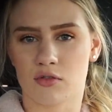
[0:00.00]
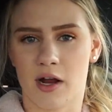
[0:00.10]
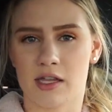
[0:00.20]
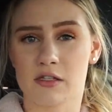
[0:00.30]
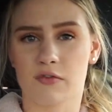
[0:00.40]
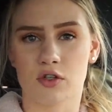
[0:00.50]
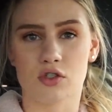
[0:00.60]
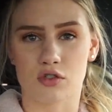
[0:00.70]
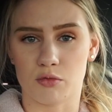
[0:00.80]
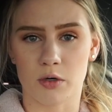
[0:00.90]
trends for
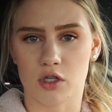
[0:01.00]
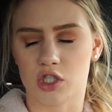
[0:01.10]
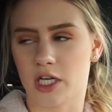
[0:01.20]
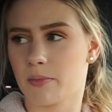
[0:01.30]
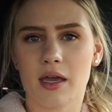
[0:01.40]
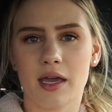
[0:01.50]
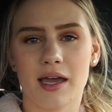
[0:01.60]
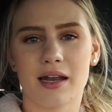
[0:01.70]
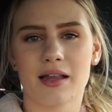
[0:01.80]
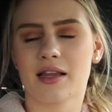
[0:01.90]
super cheap.
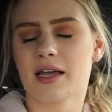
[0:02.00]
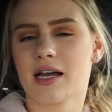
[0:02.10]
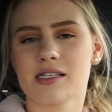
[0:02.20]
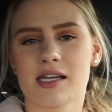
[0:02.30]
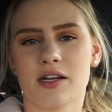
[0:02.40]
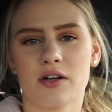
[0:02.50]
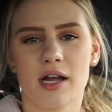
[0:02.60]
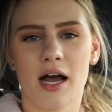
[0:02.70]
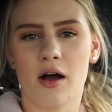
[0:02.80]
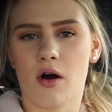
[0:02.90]
And like I said, you're
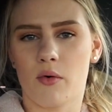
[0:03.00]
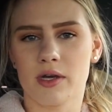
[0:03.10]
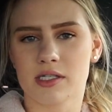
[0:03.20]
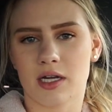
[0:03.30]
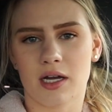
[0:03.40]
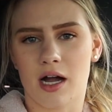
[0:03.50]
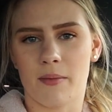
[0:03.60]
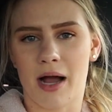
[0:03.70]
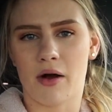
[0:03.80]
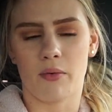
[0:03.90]
not always gonna
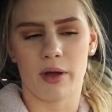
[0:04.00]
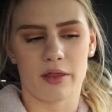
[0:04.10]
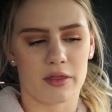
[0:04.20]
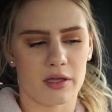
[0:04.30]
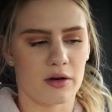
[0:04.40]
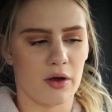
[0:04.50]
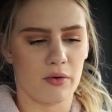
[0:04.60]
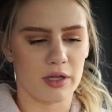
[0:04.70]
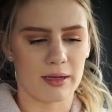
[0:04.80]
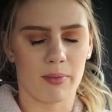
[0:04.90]
come out with, you
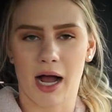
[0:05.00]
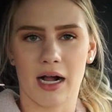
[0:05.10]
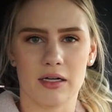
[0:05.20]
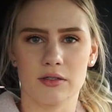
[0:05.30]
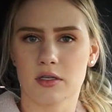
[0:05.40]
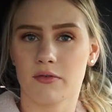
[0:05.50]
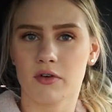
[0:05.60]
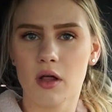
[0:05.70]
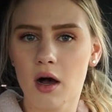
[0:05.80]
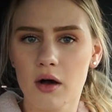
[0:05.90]
know, like piles
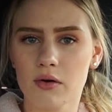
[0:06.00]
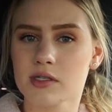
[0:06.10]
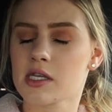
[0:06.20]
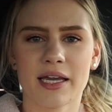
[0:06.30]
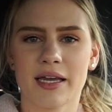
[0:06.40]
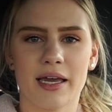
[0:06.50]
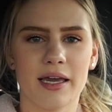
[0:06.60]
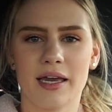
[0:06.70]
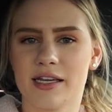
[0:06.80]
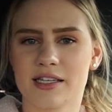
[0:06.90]
of clothes.
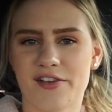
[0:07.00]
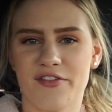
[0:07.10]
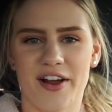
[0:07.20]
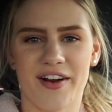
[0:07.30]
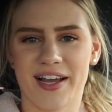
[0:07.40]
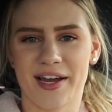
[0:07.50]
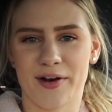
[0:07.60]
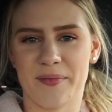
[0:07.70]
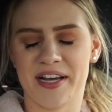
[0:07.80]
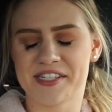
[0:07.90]
It is very hit
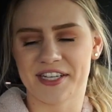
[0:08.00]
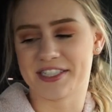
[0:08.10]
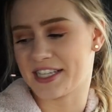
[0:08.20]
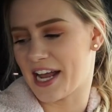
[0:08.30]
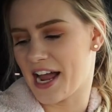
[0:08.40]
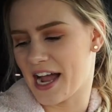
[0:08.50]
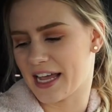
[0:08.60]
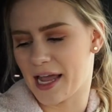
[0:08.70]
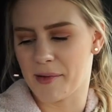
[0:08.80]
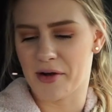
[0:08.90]
or miss. Like today I
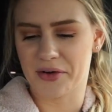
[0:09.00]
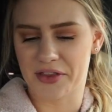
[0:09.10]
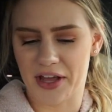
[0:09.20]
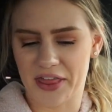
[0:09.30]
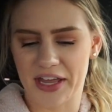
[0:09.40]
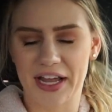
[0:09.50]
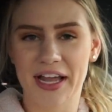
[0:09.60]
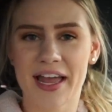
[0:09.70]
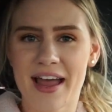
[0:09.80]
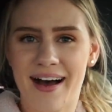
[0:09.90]
came out with
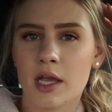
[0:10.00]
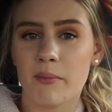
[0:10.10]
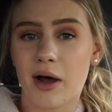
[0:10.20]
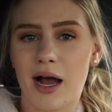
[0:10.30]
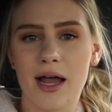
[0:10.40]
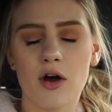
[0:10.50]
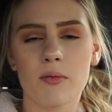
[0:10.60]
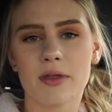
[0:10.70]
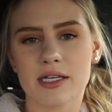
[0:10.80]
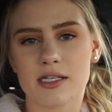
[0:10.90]
nothing, but I
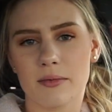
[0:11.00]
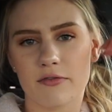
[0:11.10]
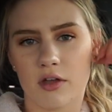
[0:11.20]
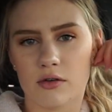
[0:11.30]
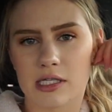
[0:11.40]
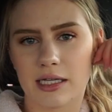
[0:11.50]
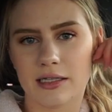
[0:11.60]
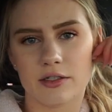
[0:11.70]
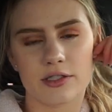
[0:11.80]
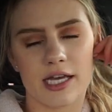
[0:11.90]
hope that some of those
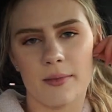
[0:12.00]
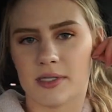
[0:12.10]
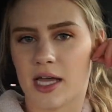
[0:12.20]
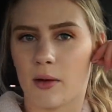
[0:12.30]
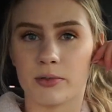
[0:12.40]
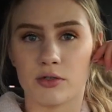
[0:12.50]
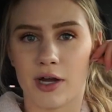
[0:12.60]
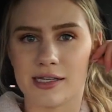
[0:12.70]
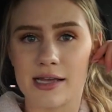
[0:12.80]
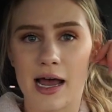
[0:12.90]
little tips help you guys